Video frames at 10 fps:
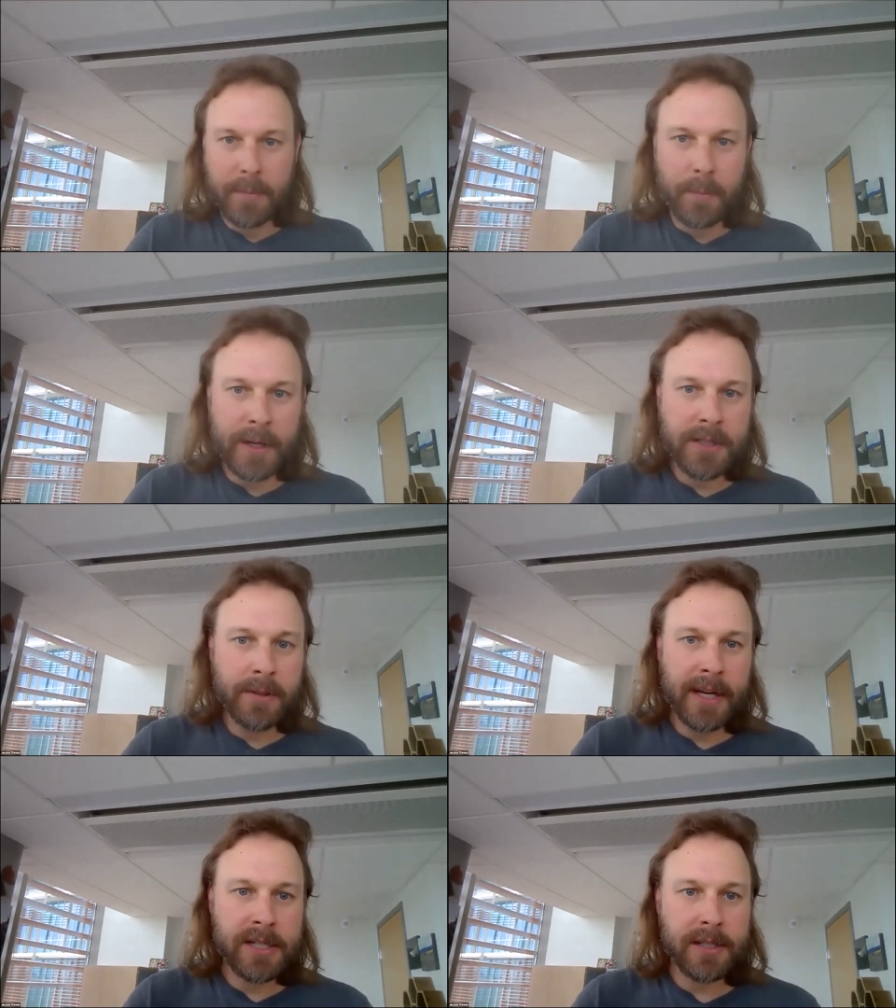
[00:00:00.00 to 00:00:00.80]
We
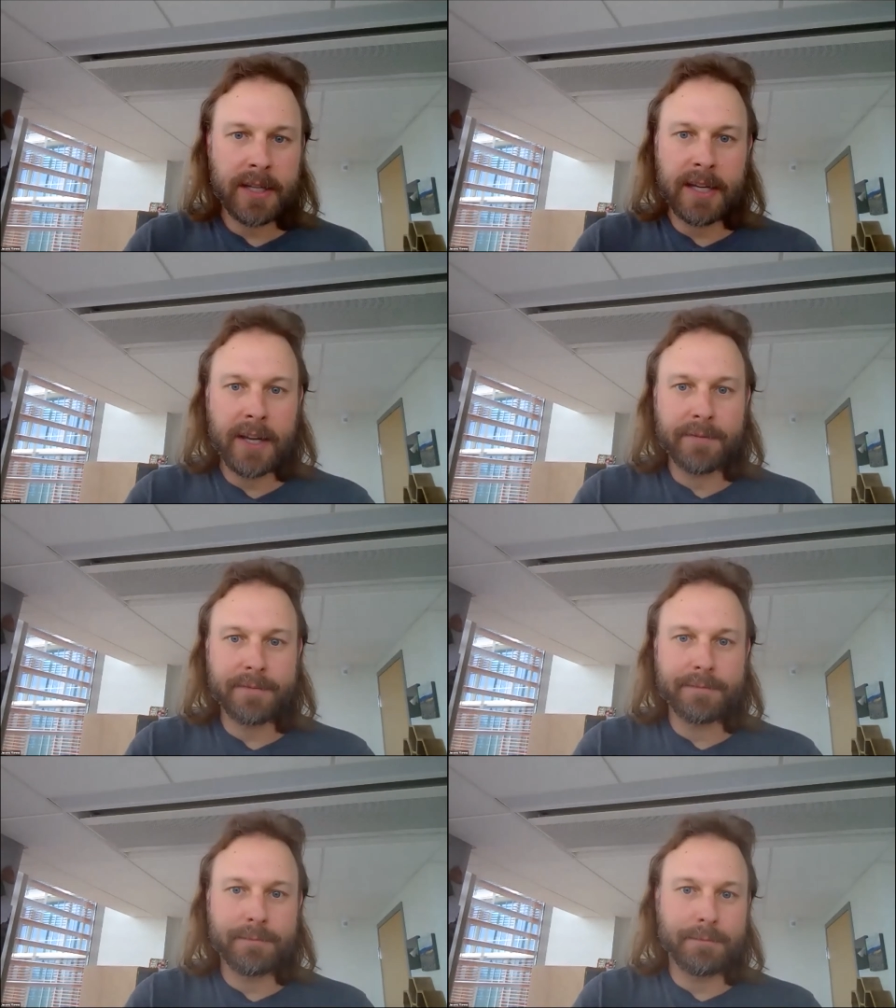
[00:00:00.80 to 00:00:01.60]
do actually get a
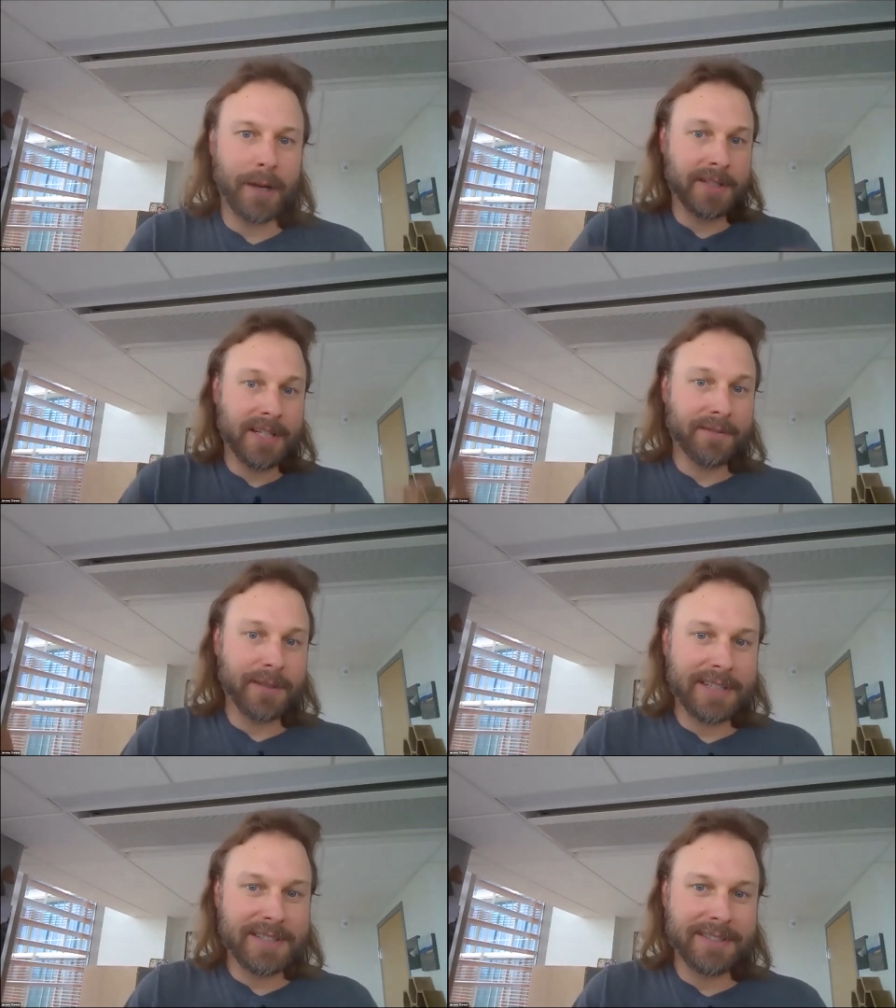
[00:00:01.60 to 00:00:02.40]

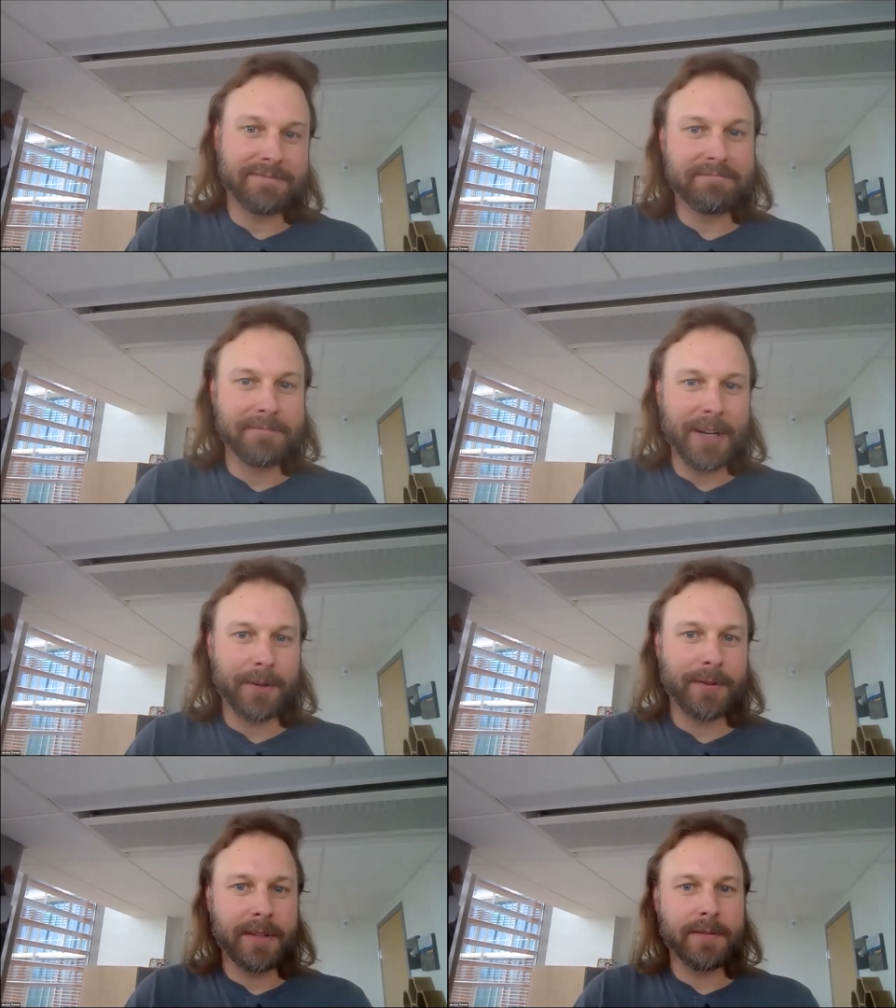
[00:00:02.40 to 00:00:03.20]
relatively,
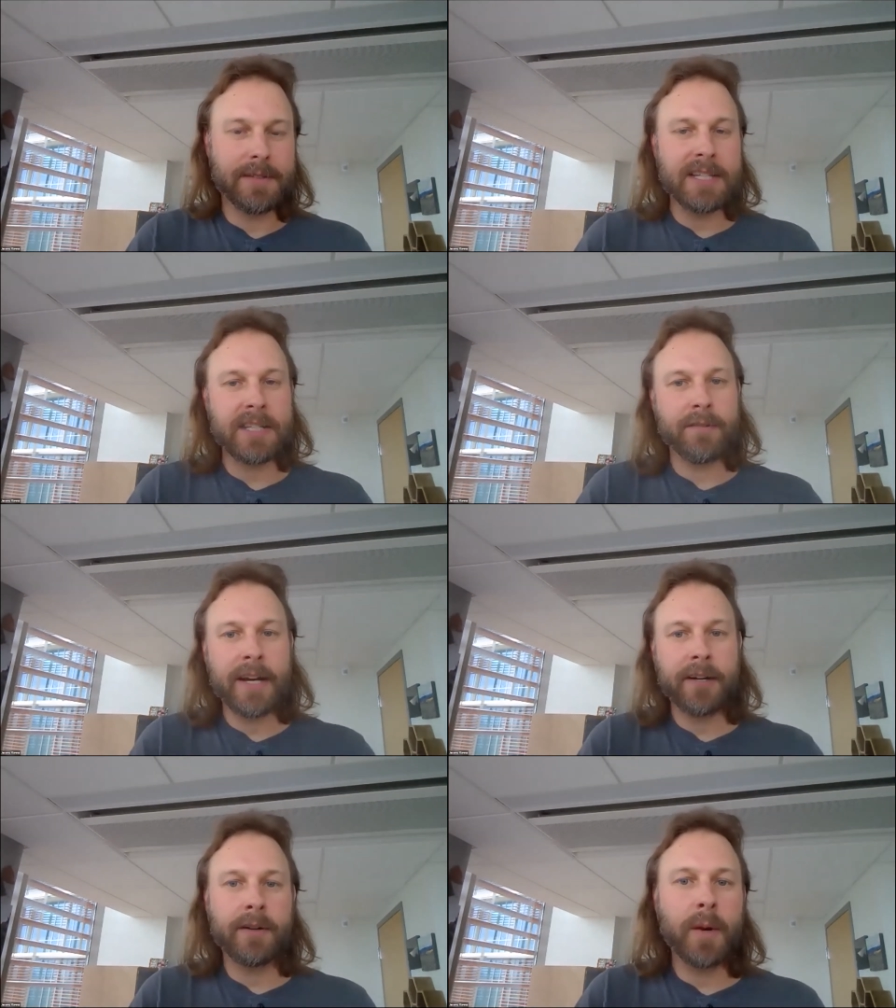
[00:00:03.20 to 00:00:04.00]
decent
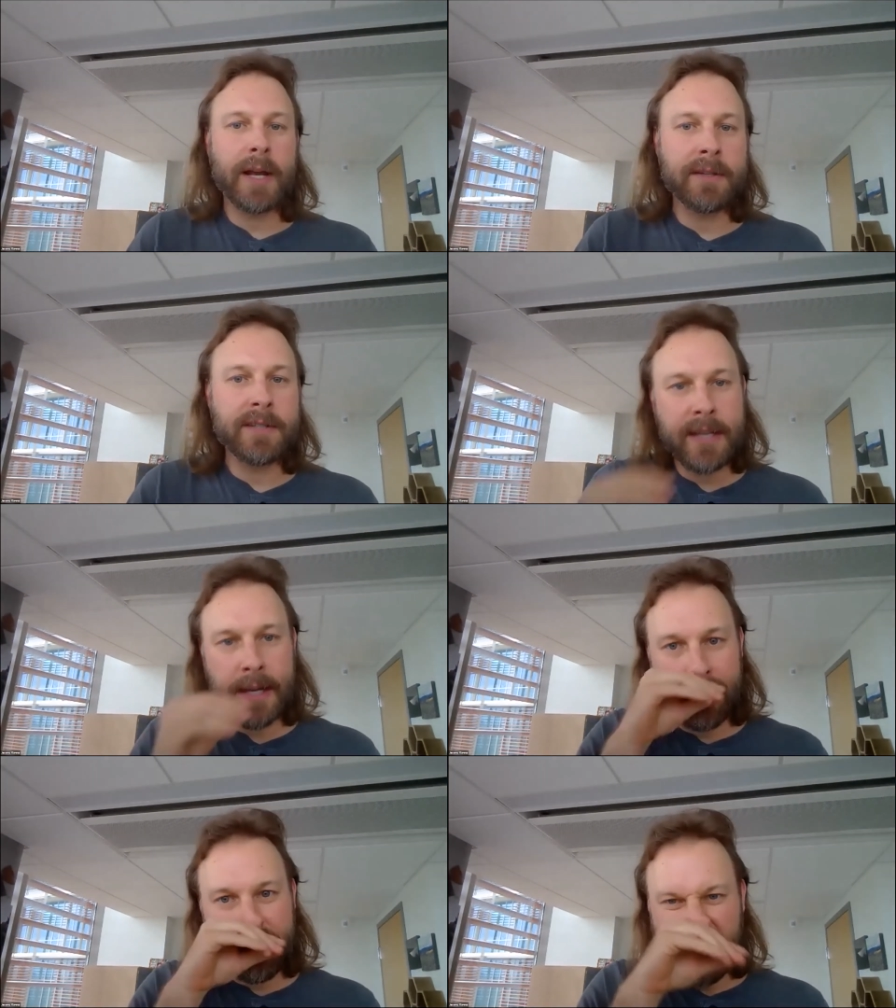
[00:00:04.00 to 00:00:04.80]
record. And what I would
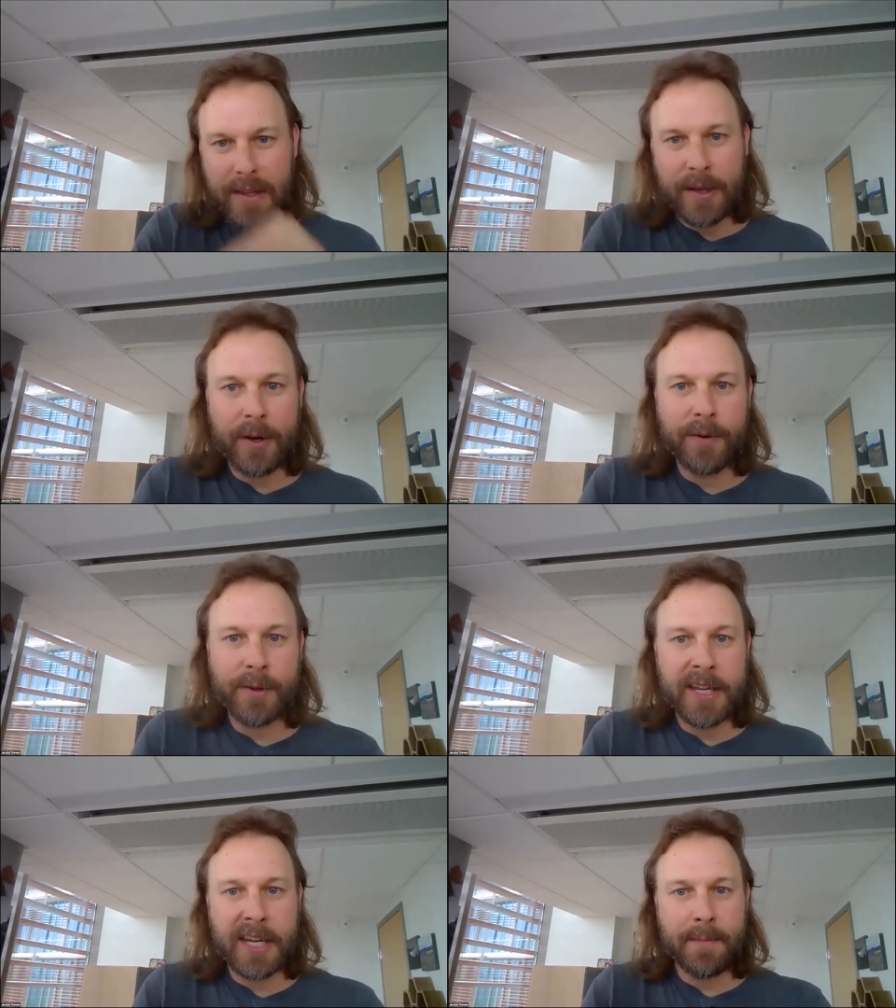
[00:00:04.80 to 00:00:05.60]
say, if you're
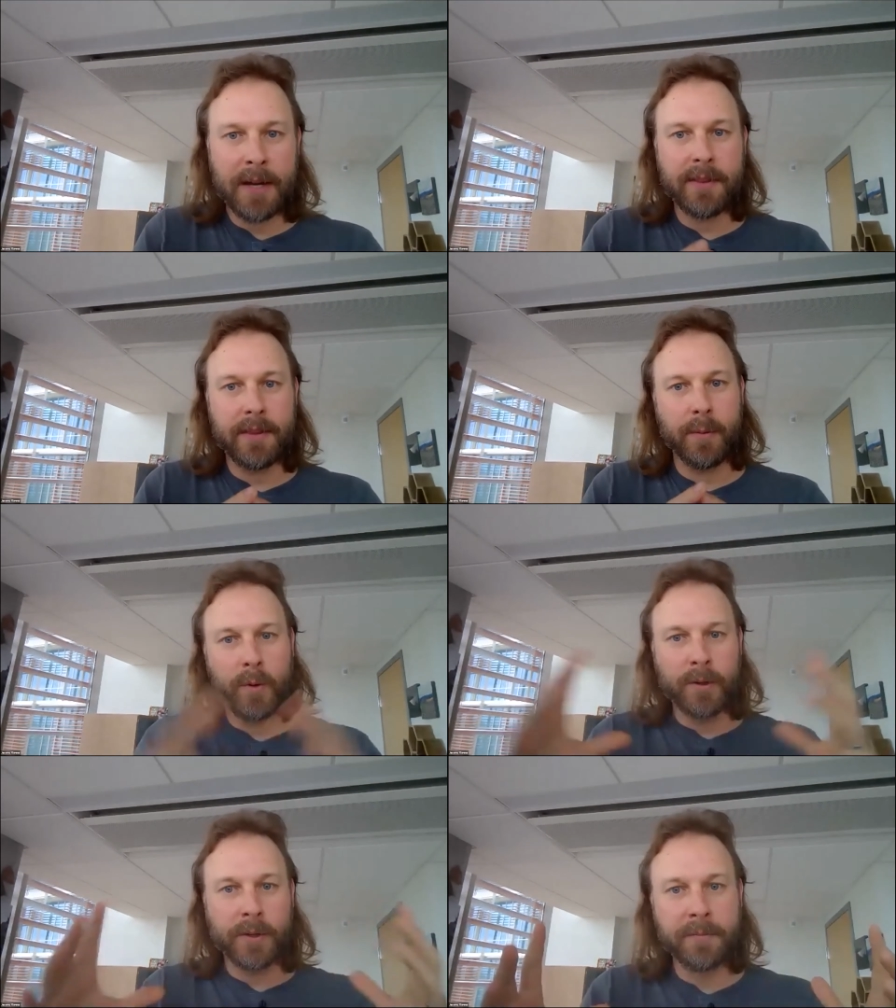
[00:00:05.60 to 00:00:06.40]
thinking about the
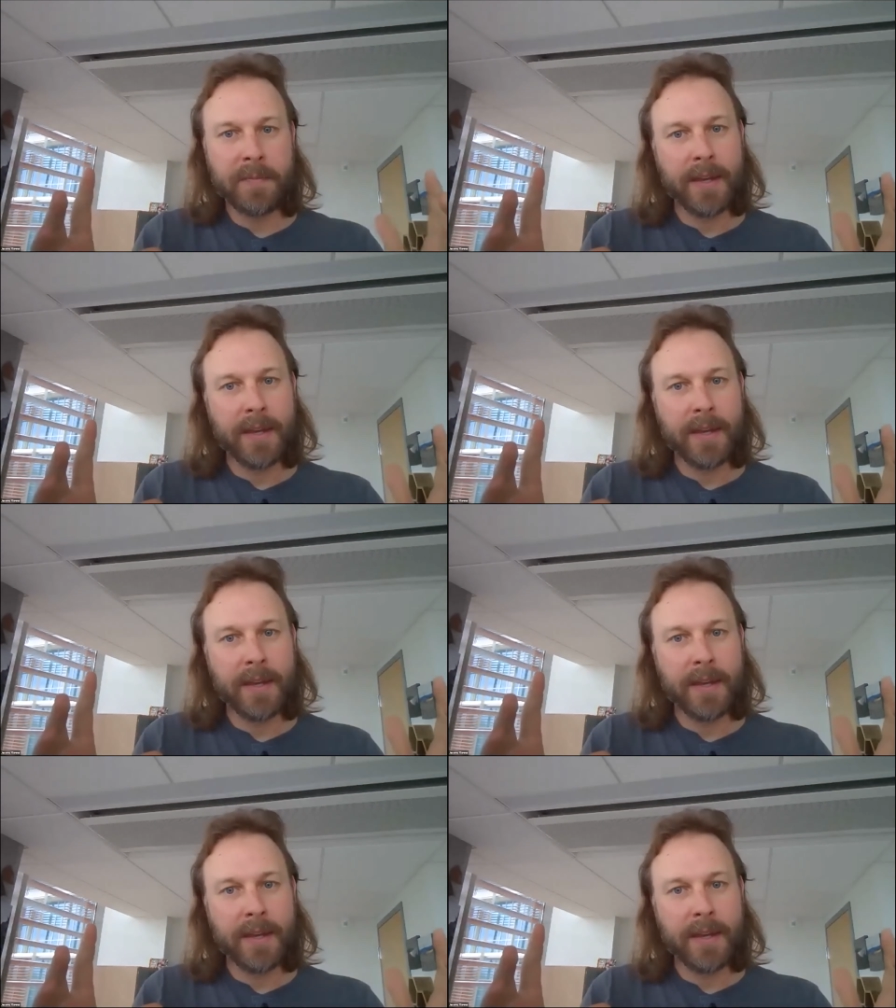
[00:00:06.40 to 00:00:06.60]
world,